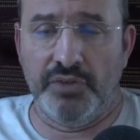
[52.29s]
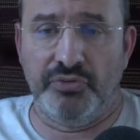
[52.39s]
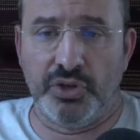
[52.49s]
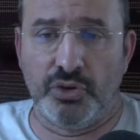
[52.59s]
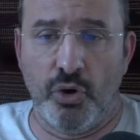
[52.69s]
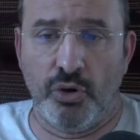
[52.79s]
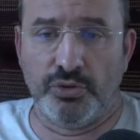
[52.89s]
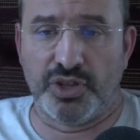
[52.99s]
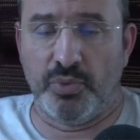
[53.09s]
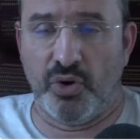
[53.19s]
If it
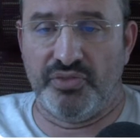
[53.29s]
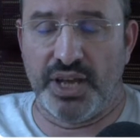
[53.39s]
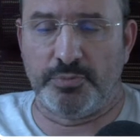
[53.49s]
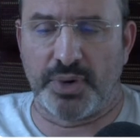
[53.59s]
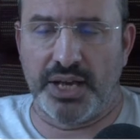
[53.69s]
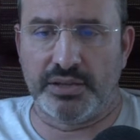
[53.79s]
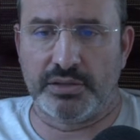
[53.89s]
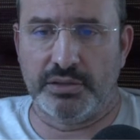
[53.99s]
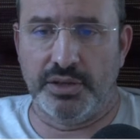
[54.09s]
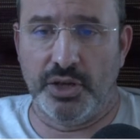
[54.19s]
goes above that
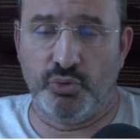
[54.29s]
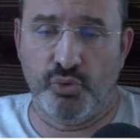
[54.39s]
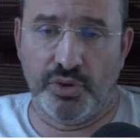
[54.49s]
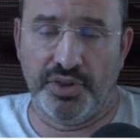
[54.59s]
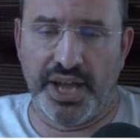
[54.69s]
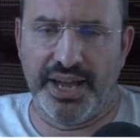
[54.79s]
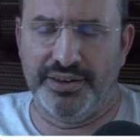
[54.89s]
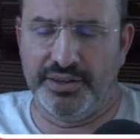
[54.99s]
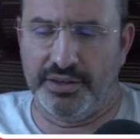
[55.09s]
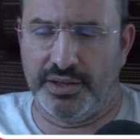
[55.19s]
price, it will then